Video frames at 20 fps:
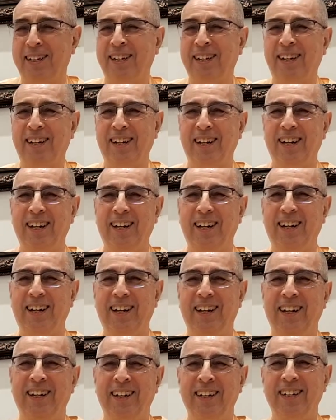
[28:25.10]

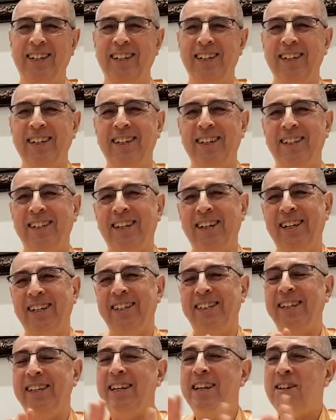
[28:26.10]

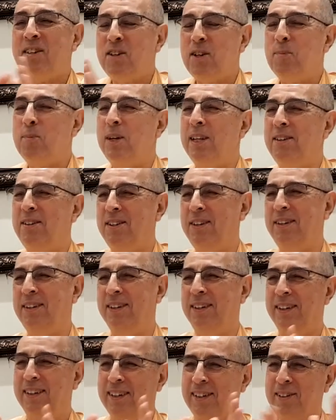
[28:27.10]
The intimate
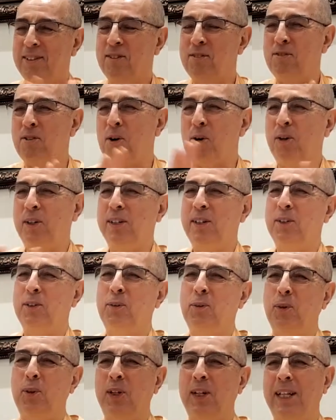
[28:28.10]
devotees
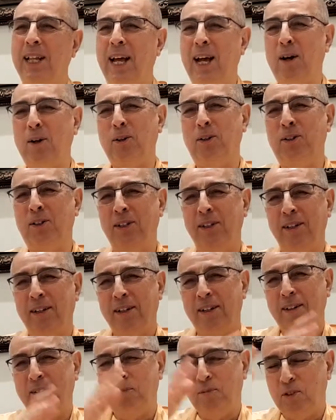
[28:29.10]
were allowed
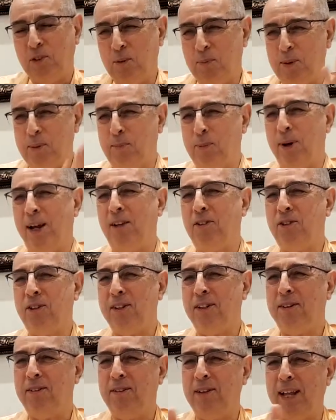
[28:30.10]
to be
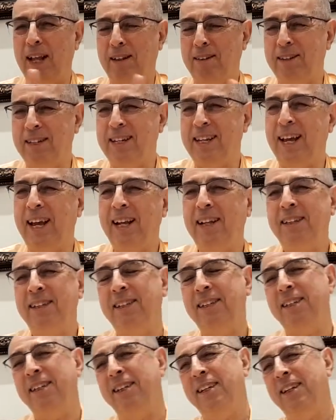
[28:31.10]
present at the gate.
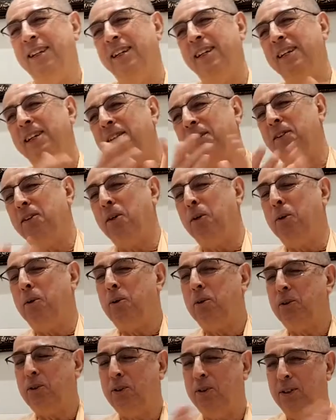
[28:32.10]

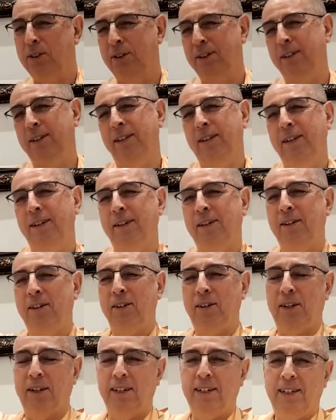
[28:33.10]
Those
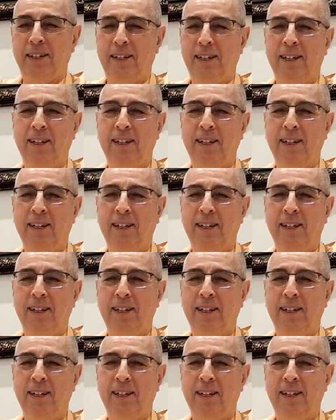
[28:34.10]
on the